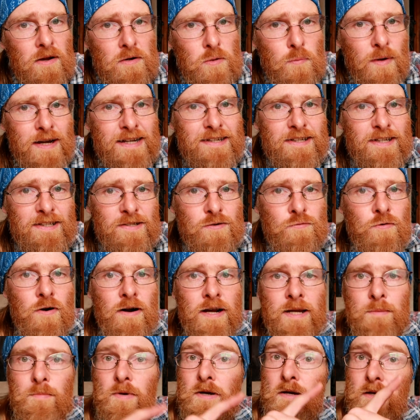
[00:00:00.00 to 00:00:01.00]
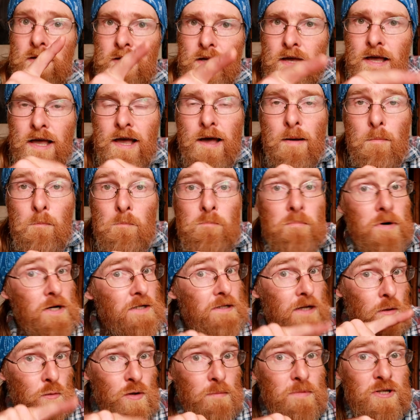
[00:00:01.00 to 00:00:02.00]
I can't quite describe,
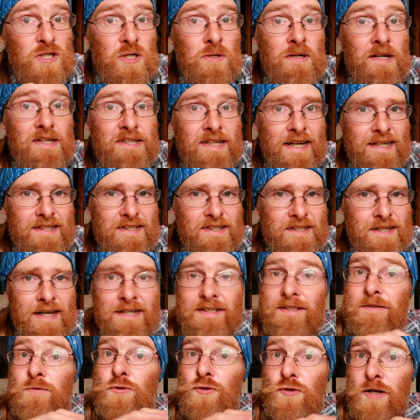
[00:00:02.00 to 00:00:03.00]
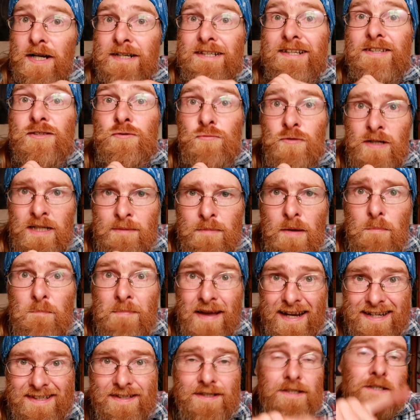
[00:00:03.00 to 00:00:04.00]
but I will be doing a taste test and try and describe it
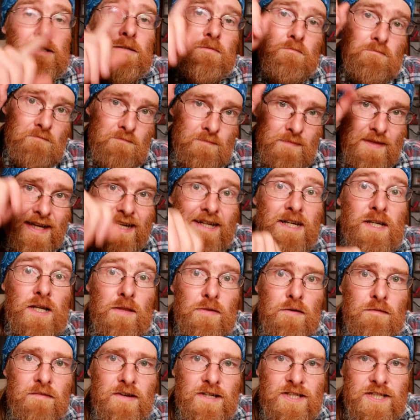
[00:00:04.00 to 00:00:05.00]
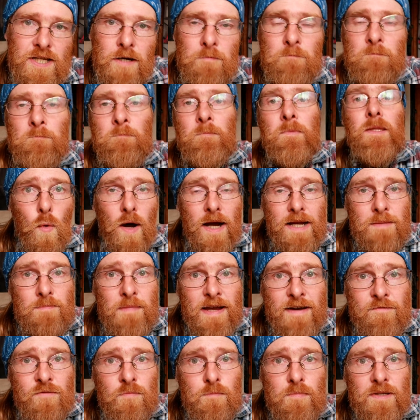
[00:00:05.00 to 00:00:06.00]
better in another video. The wine
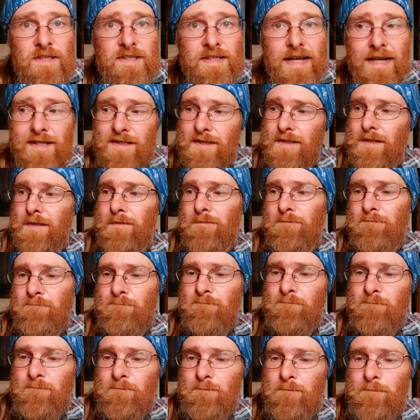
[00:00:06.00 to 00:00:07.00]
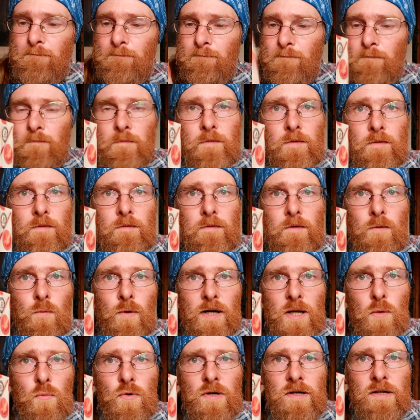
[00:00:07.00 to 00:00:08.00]
made from Passata.
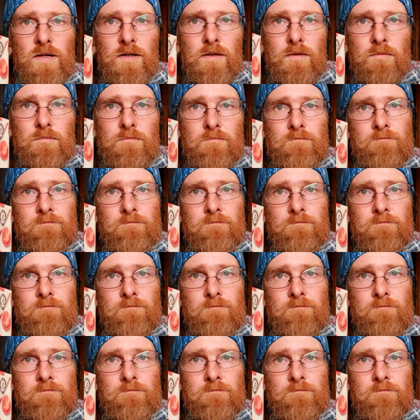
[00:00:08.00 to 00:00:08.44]
Will it work?